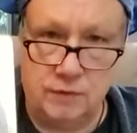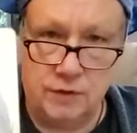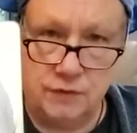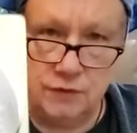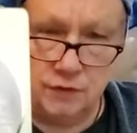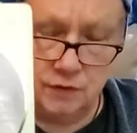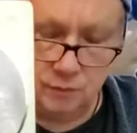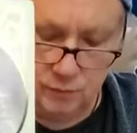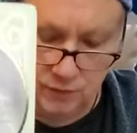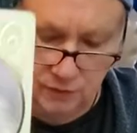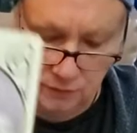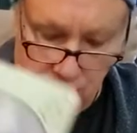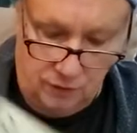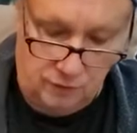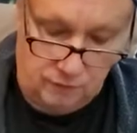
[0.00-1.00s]
It's going to be
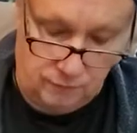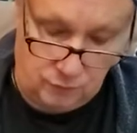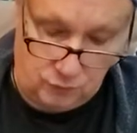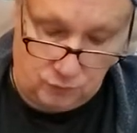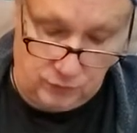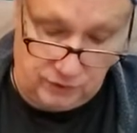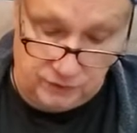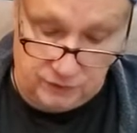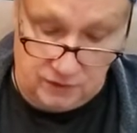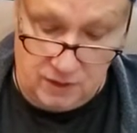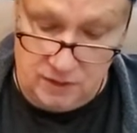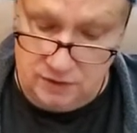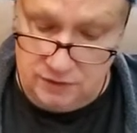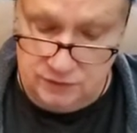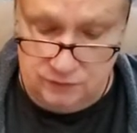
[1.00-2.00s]
another 4 weeks. It
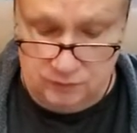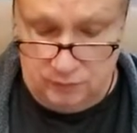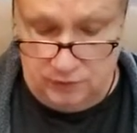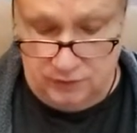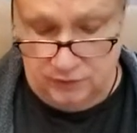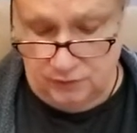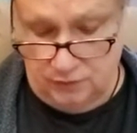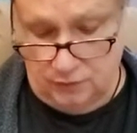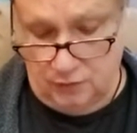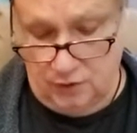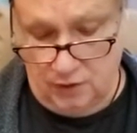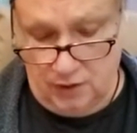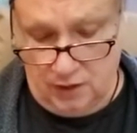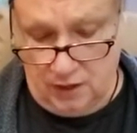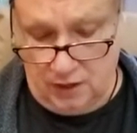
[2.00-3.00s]
kind of is for me too.
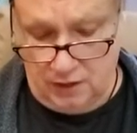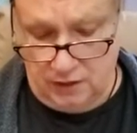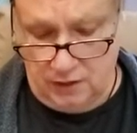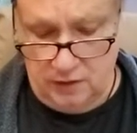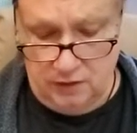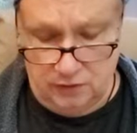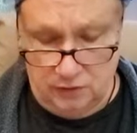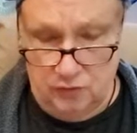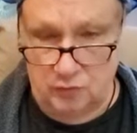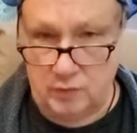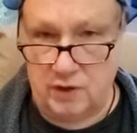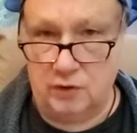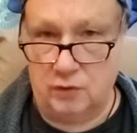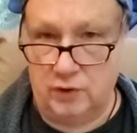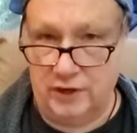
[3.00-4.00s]
I kind of know no
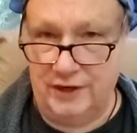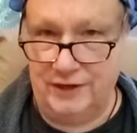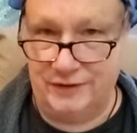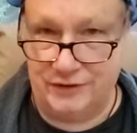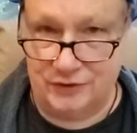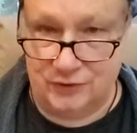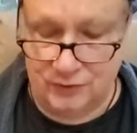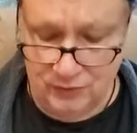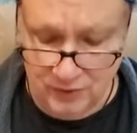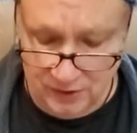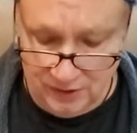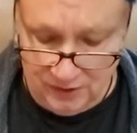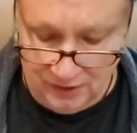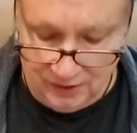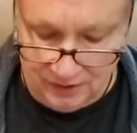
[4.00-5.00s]
matter what I do,
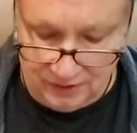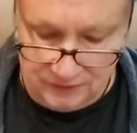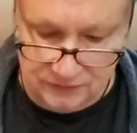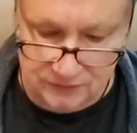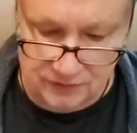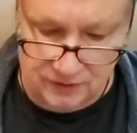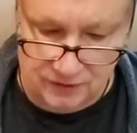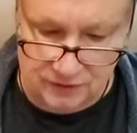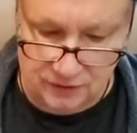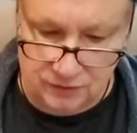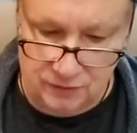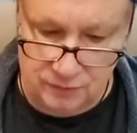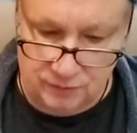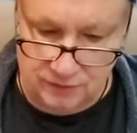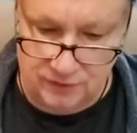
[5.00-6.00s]
it's like going
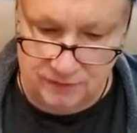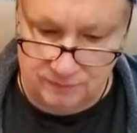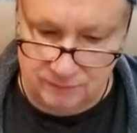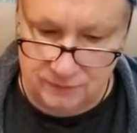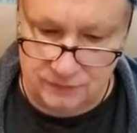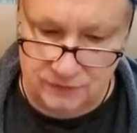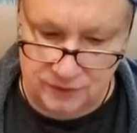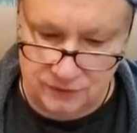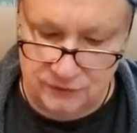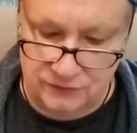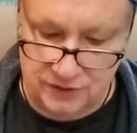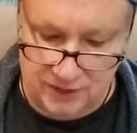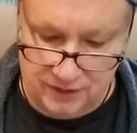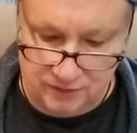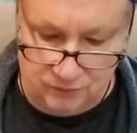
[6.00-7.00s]
to be until
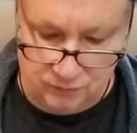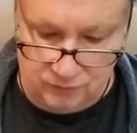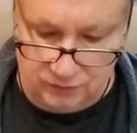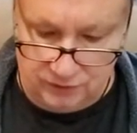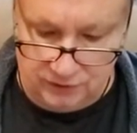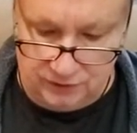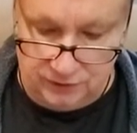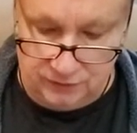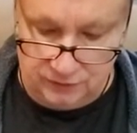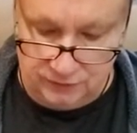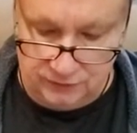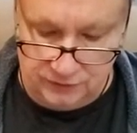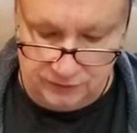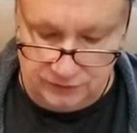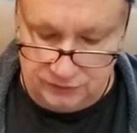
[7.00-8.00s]
Saturn really clears
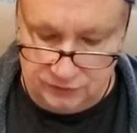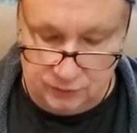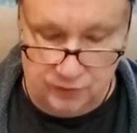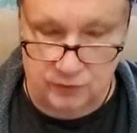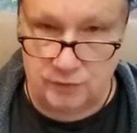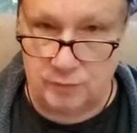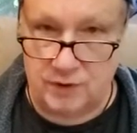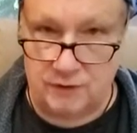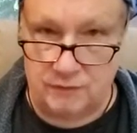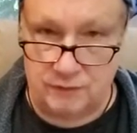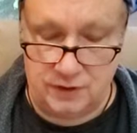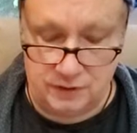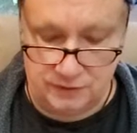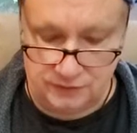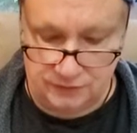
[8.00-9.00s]
that square to my
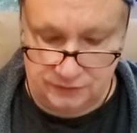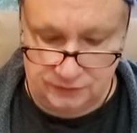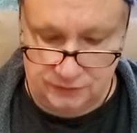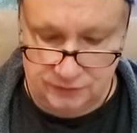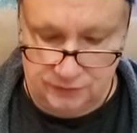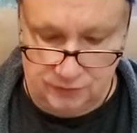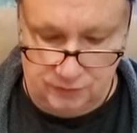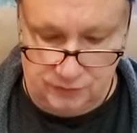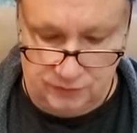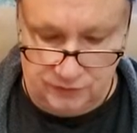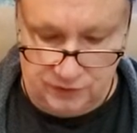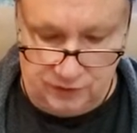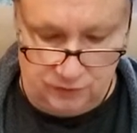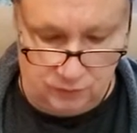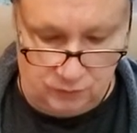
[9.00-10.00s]
Venus. It's going to be
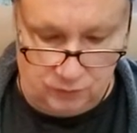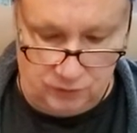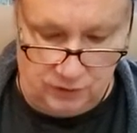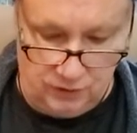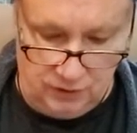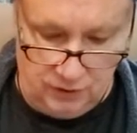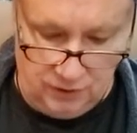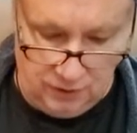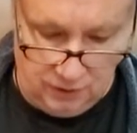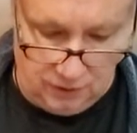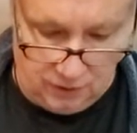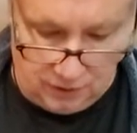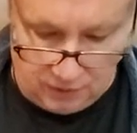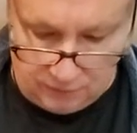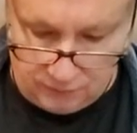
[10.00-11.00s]
January.
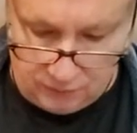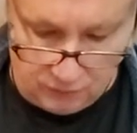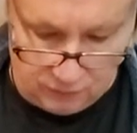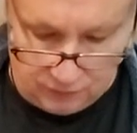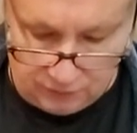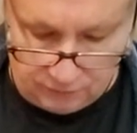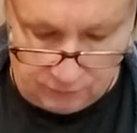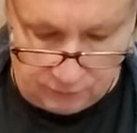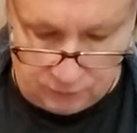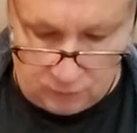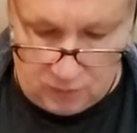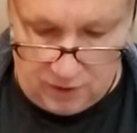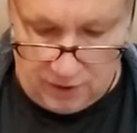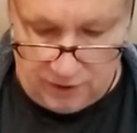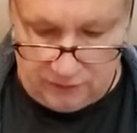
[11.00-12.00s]
And I've known that for a
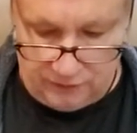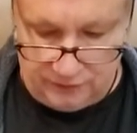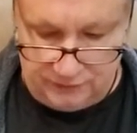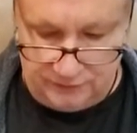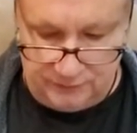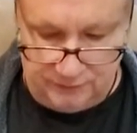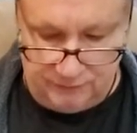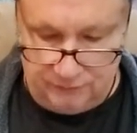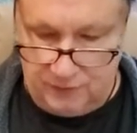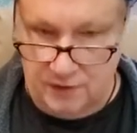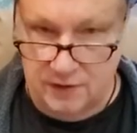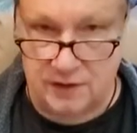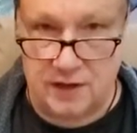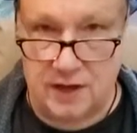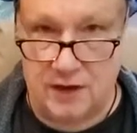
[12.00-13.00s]
while. It's been
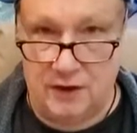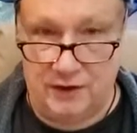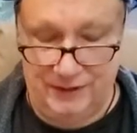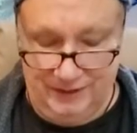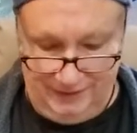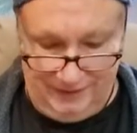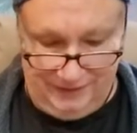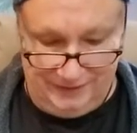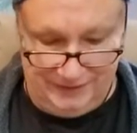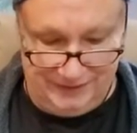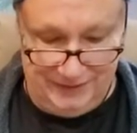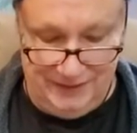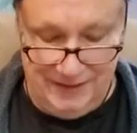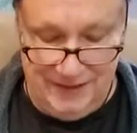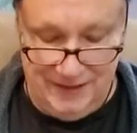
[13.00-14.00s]
funny how it's
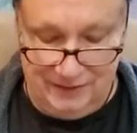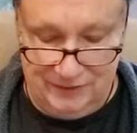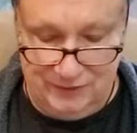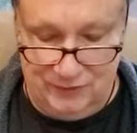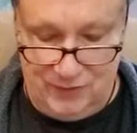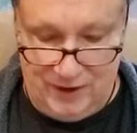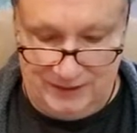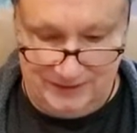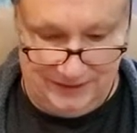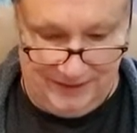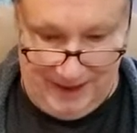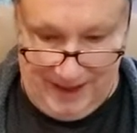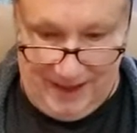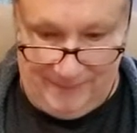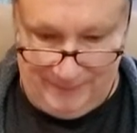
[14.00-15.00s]
to watch it
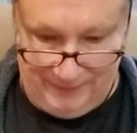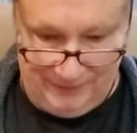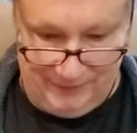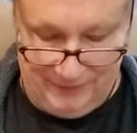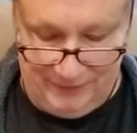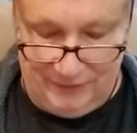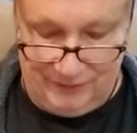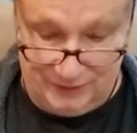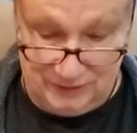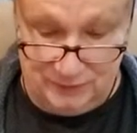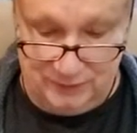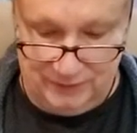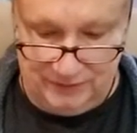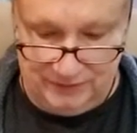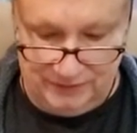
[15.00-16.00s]
happen to me or
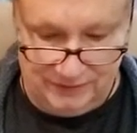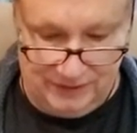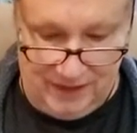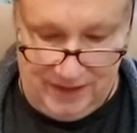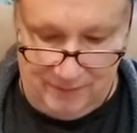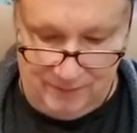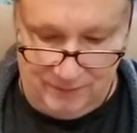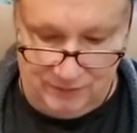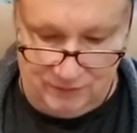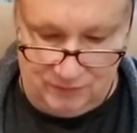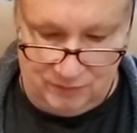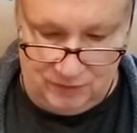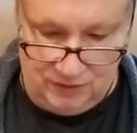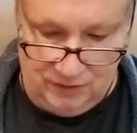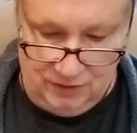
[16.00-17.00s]
experience it happen to me.